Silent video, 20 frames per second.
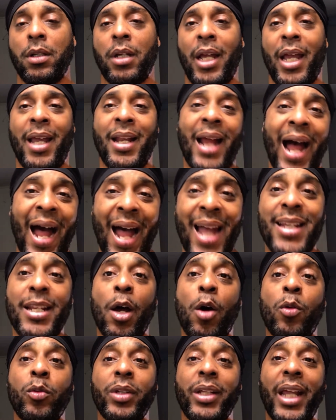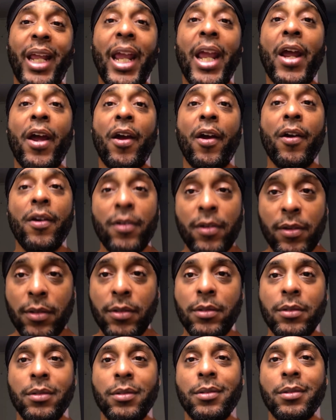and I don't care.
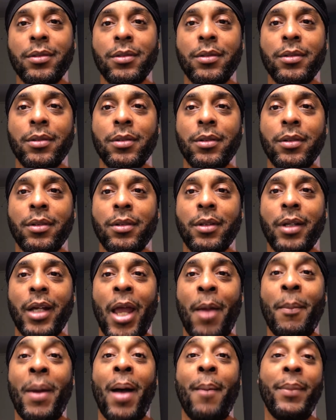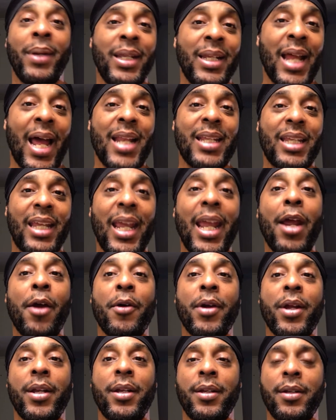And by me not
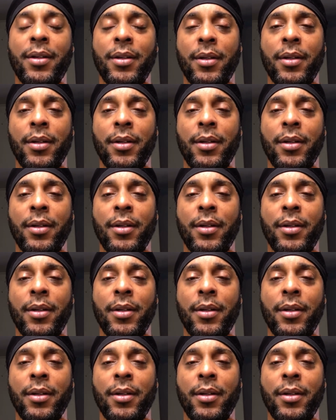caring,